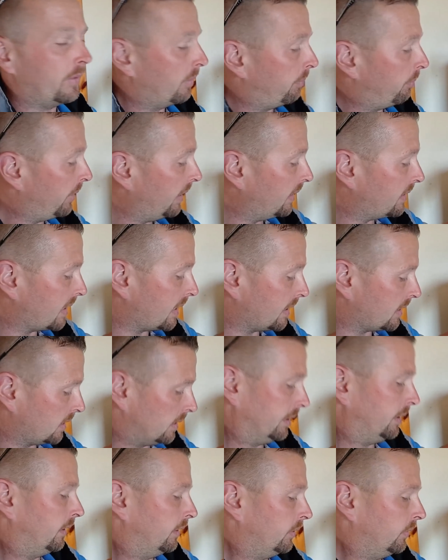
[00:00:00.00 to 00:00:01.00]
a big tank
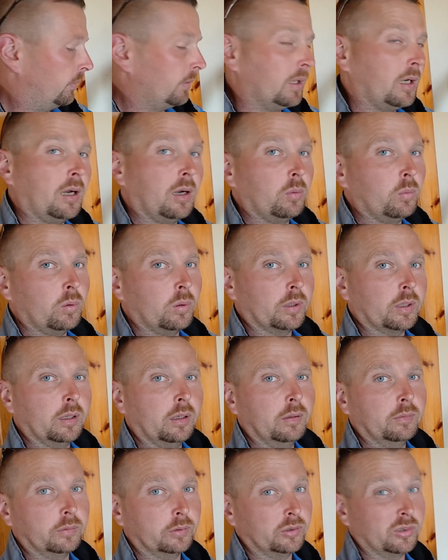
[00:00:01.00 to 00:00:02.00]
like this full of hot water
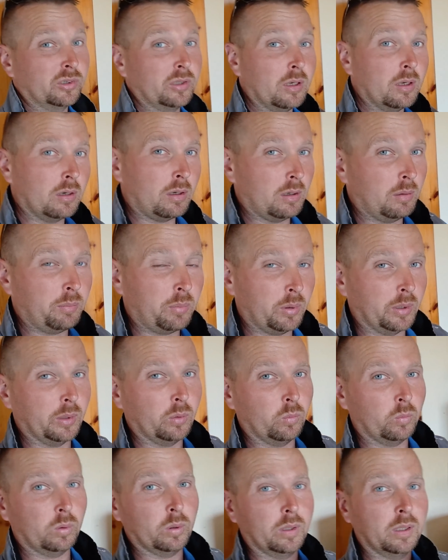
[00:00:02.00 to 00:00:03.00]
for just
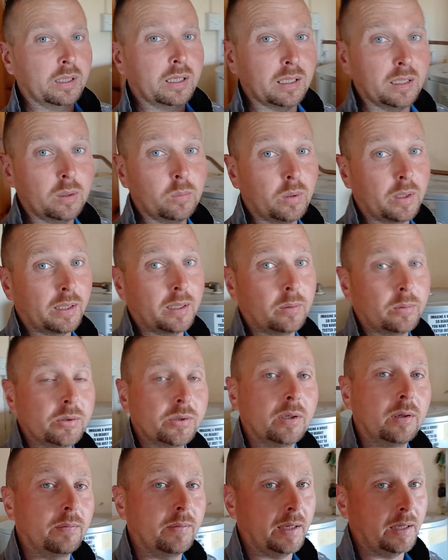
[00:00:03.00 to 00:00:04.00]
0.1 kilowatt hours
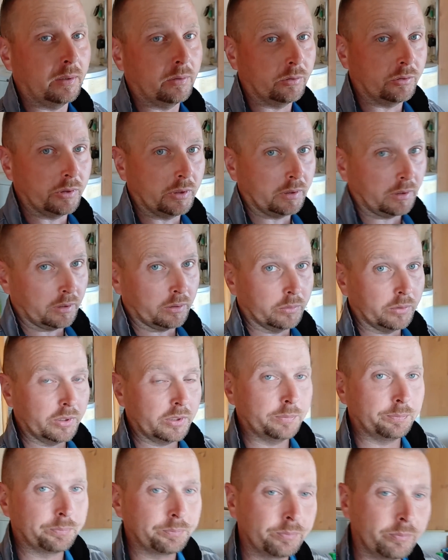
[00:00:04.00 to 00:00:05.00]
of energy use.